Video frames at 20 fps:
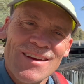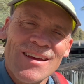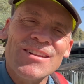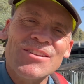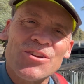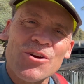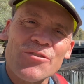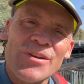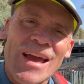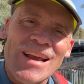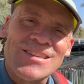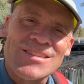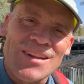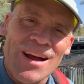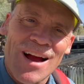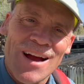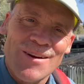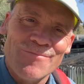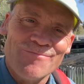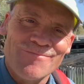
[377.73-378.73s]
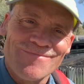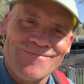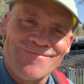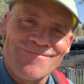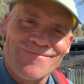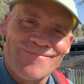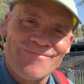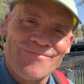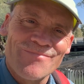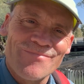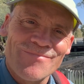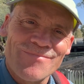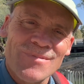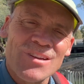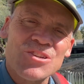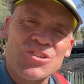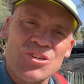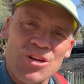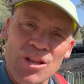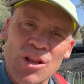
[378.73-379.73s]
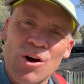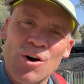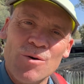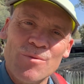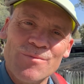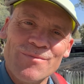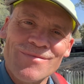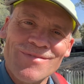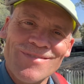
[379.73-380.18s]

Until next time, shalom.